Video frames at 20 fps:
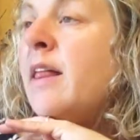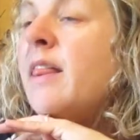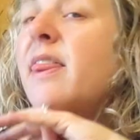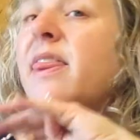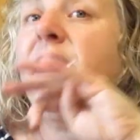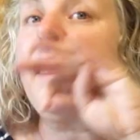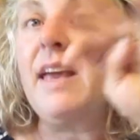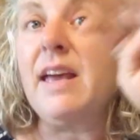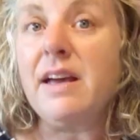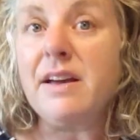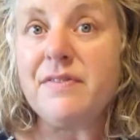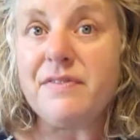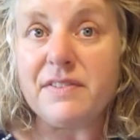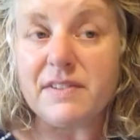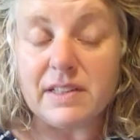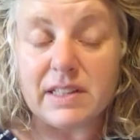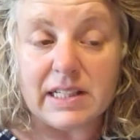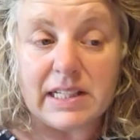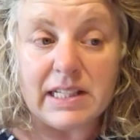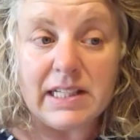
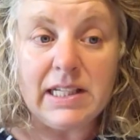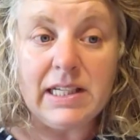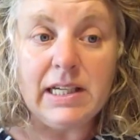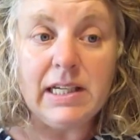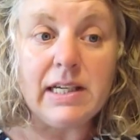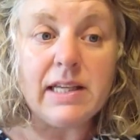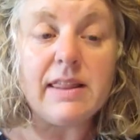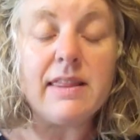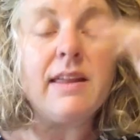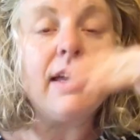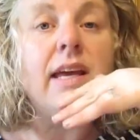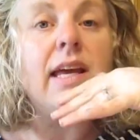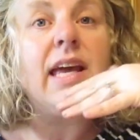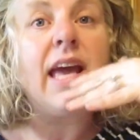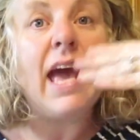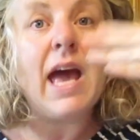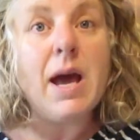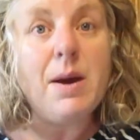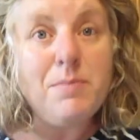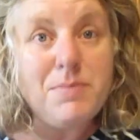Thankfully, they
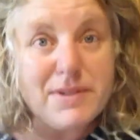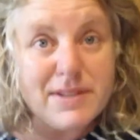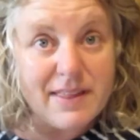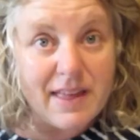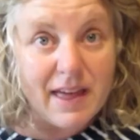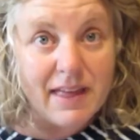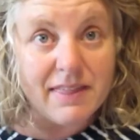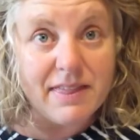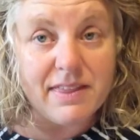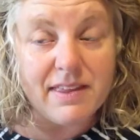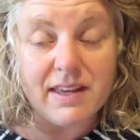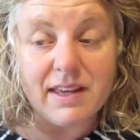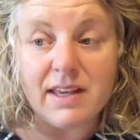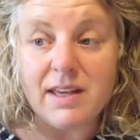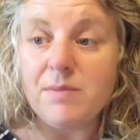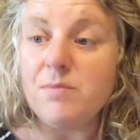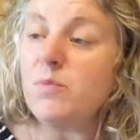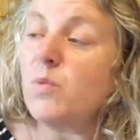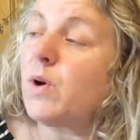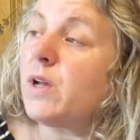kept that
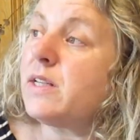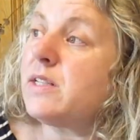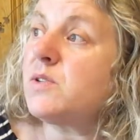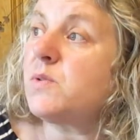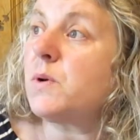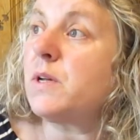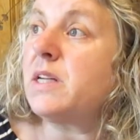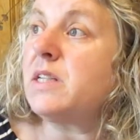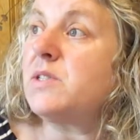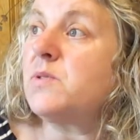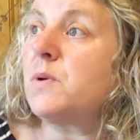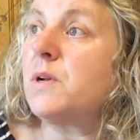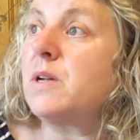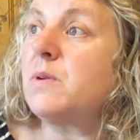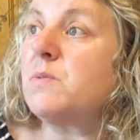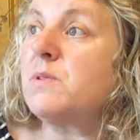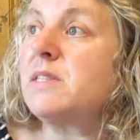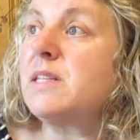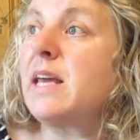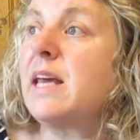theme when
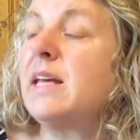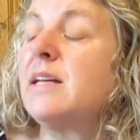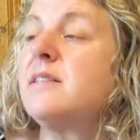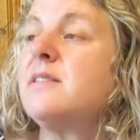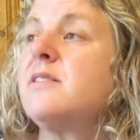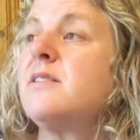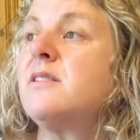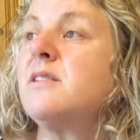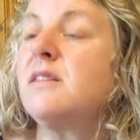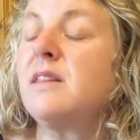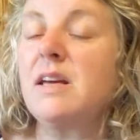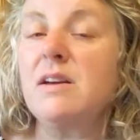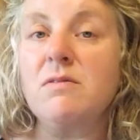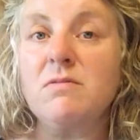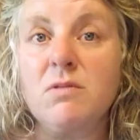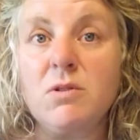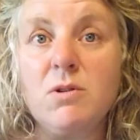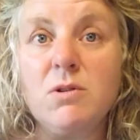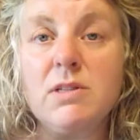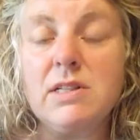2020 was canceled. They
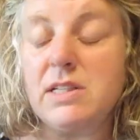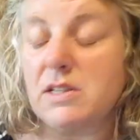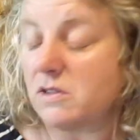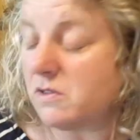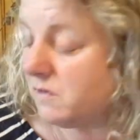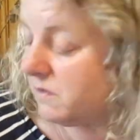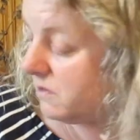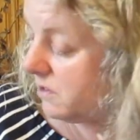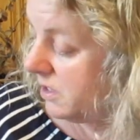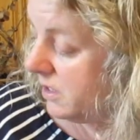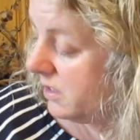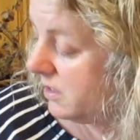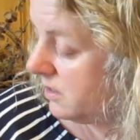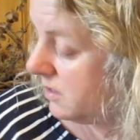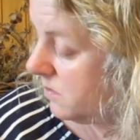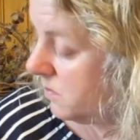rolled it over into